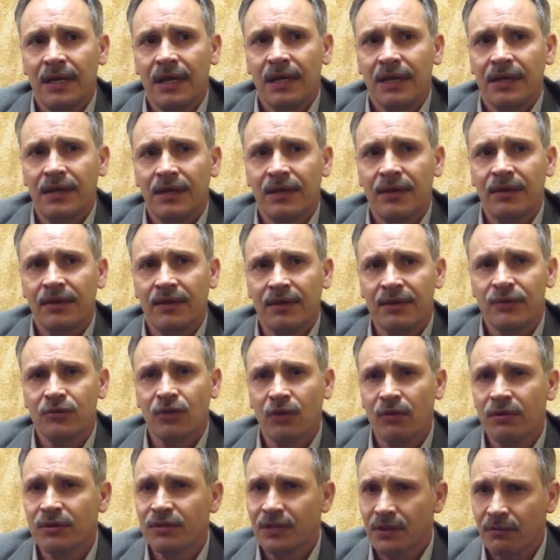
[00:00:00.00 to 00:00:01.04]
You know, there's
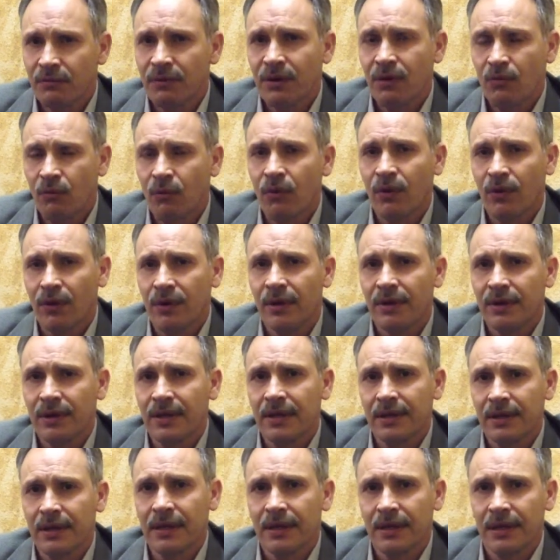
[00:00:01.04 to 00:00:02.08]
always a reward
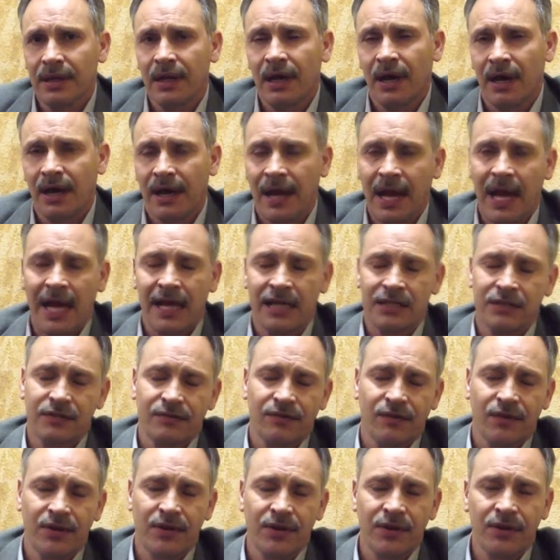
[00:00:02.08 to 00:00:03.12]
God has
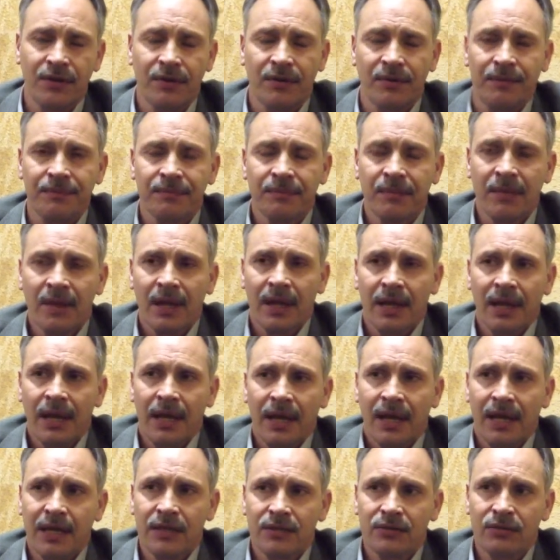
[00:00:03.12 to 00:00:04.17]
for you.
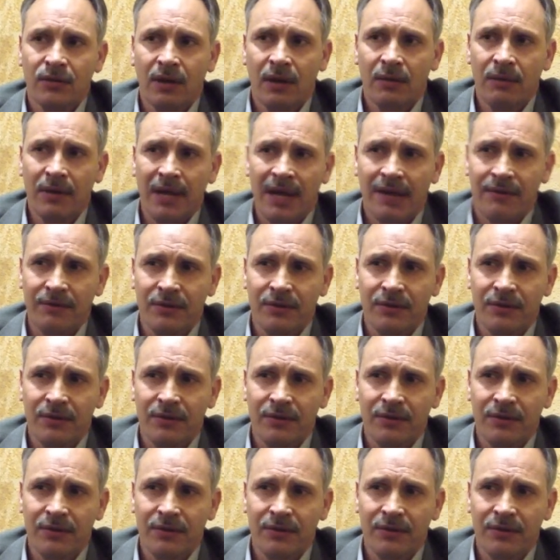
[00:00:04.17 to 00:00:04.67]
And so I would have